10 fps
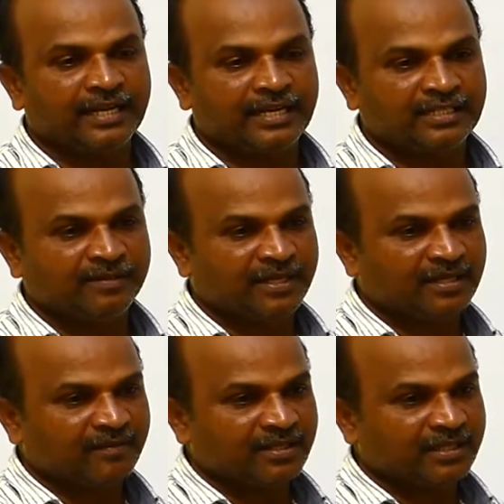arrangement
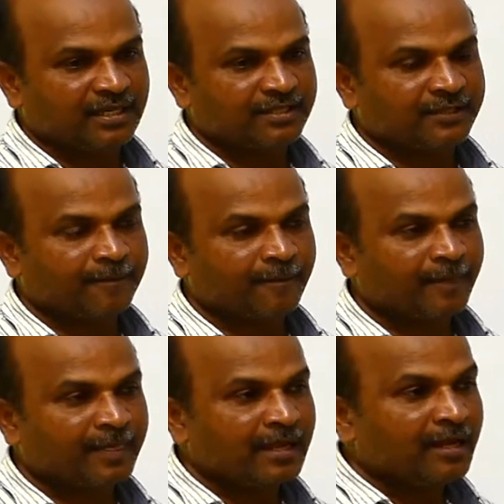of the cells.
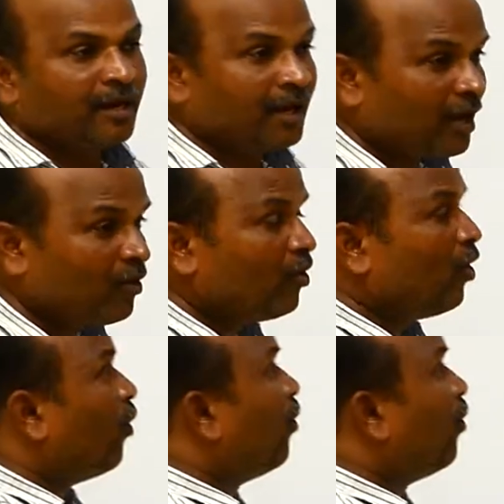Now,